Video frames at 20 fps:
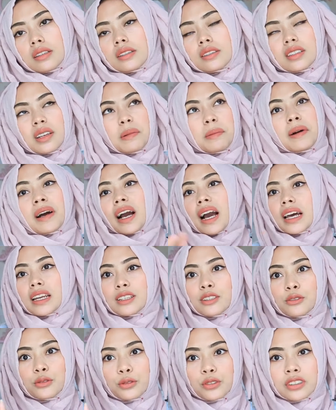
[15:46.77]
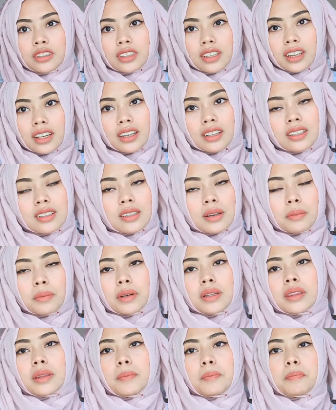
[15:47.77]
sama kardusnya,
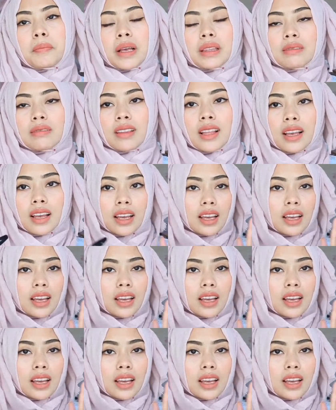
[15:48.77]
sama tempat